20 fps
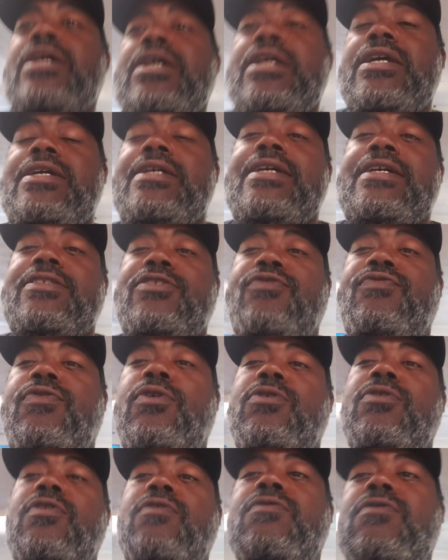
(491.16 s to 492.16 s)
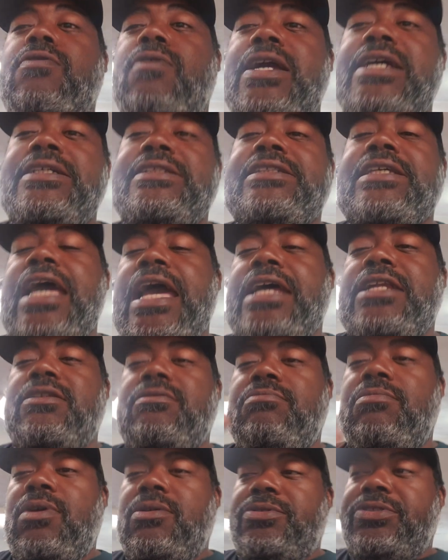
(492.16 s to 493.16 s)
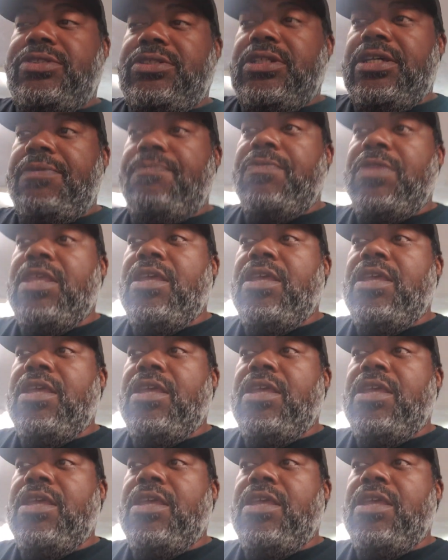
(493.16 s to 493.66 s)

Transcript: he is full of grace and mercy.